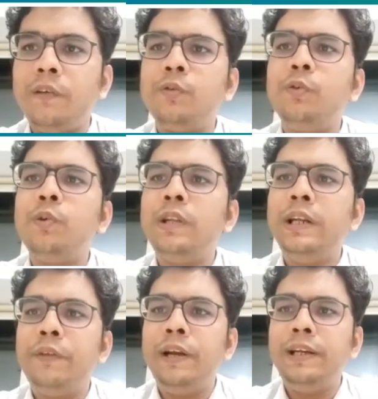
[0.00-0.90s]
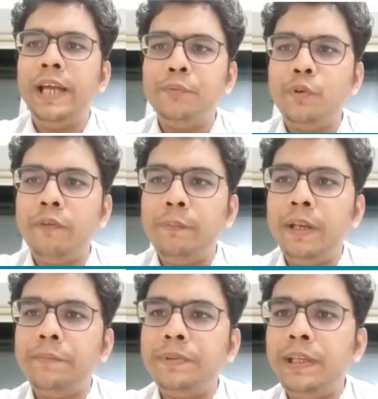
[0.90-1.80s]
You have to know the different types of
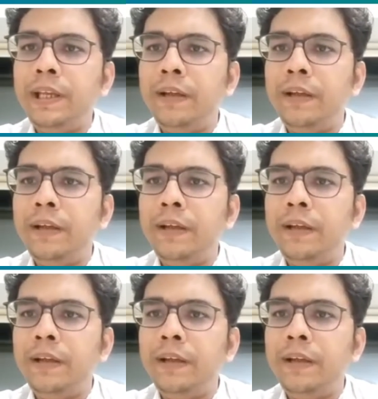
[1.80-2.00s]
epilepsy.